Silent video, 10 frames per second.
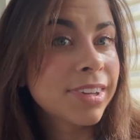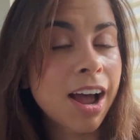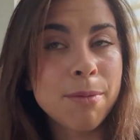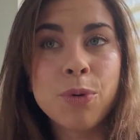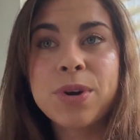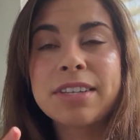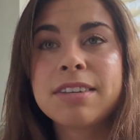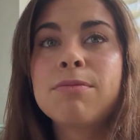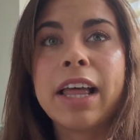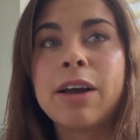I'm always
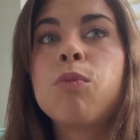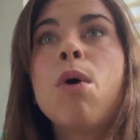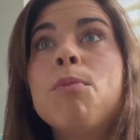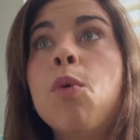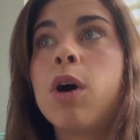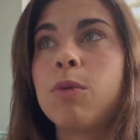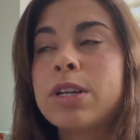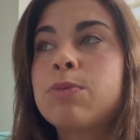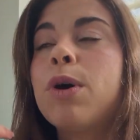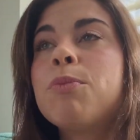like, what more?
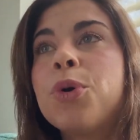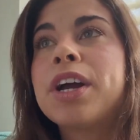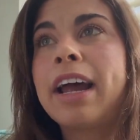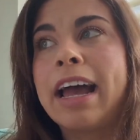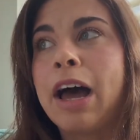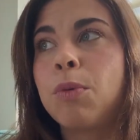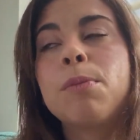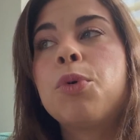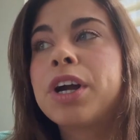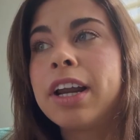What more could I add? What
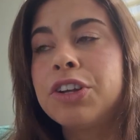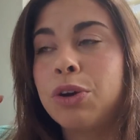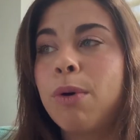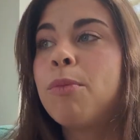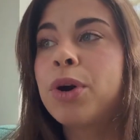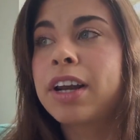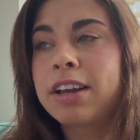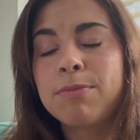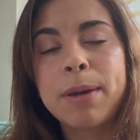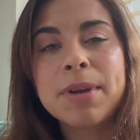more could I do? What more could I,
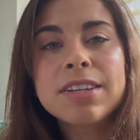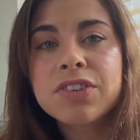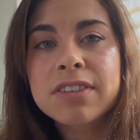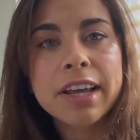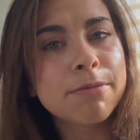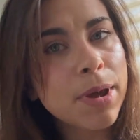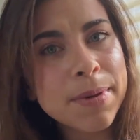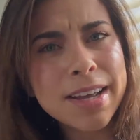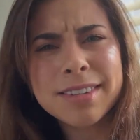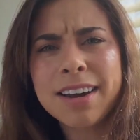and maybe it's just like, maybe
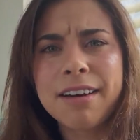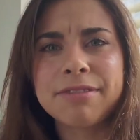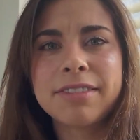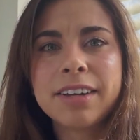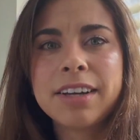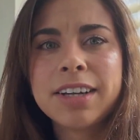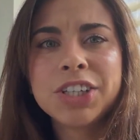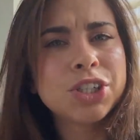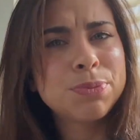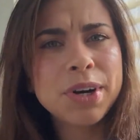that's enough.
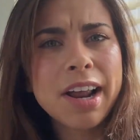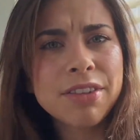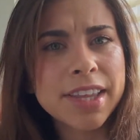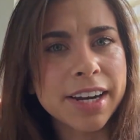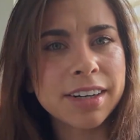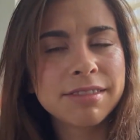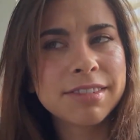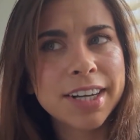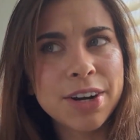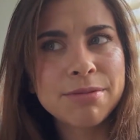Just put it out there,
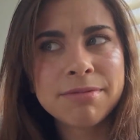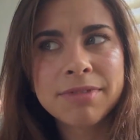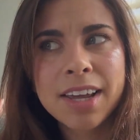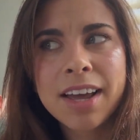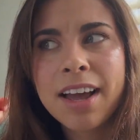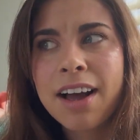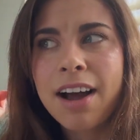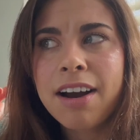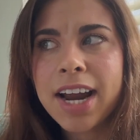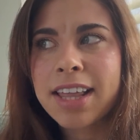you know?
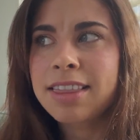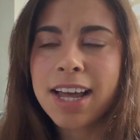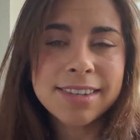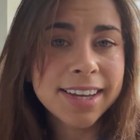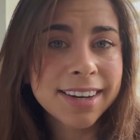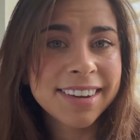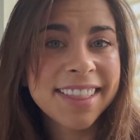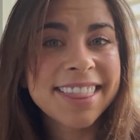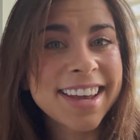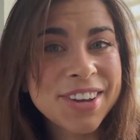All right, that's it.
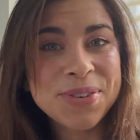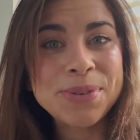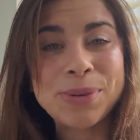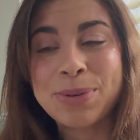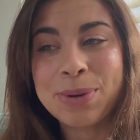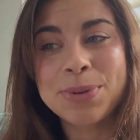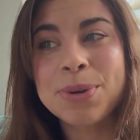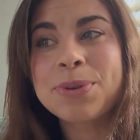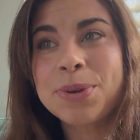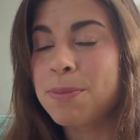Thank you so
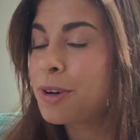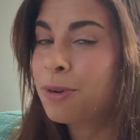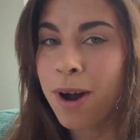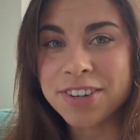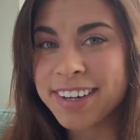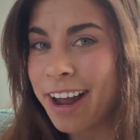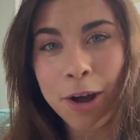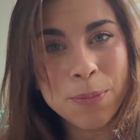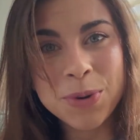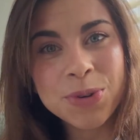much for watching. I
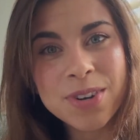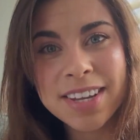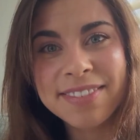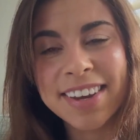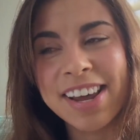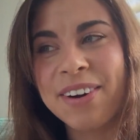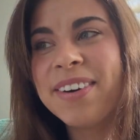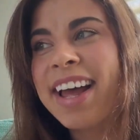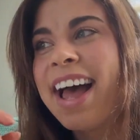hope you enjoyed this video.